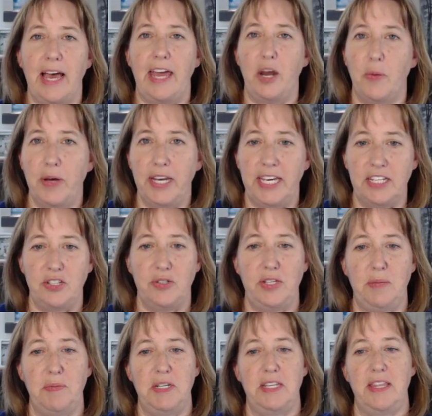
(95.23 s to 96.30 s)
I don't want to get too
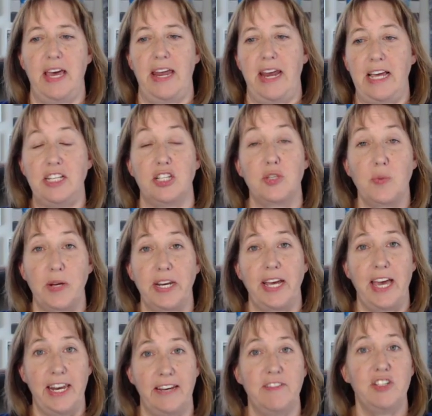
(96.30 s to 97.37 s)
deep into that. I just want to
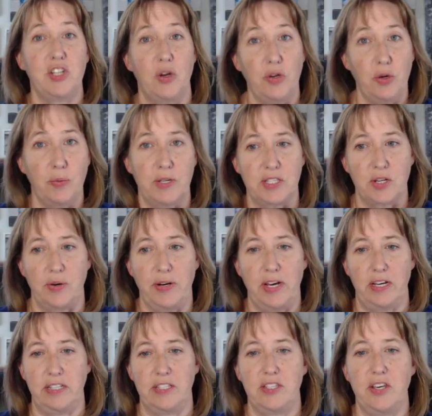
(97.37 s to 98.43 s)
kind of show you what's going
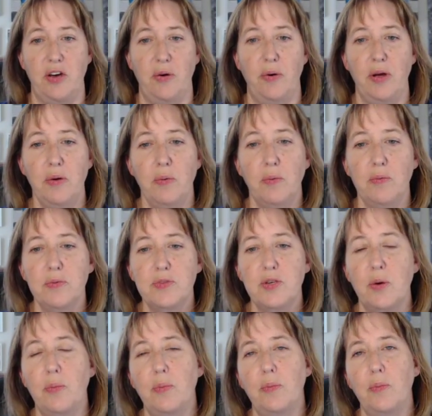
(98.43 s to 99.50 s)
on. So
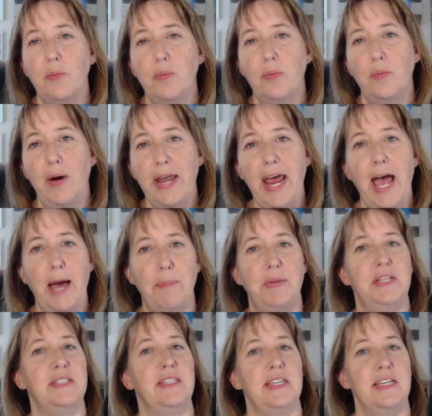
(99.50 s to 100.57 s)
what
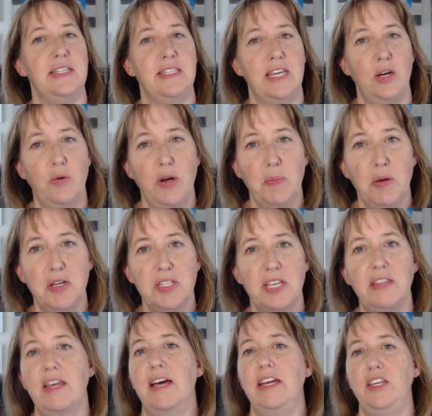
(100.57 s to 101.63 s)
happens is in QuickBooks
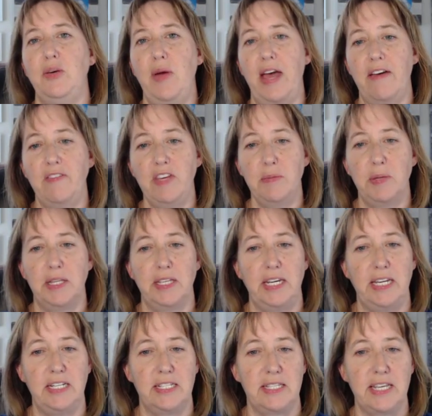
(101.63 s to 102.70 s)
Online, you have the
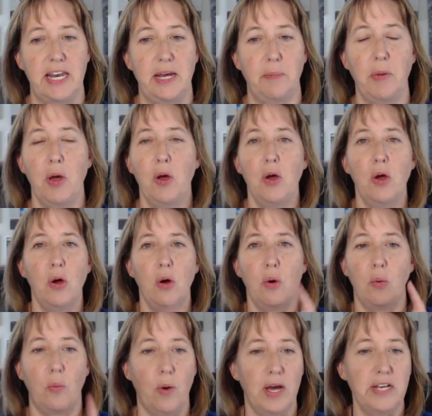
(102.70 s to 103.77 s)
ability to set up
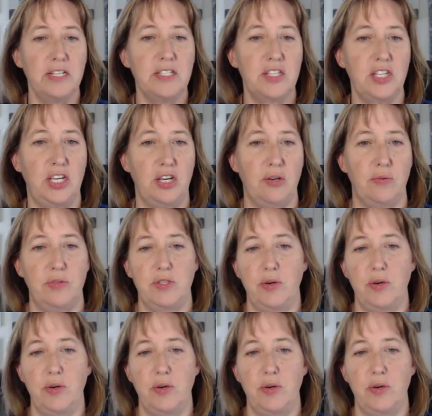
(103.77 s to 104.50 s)
one SKU.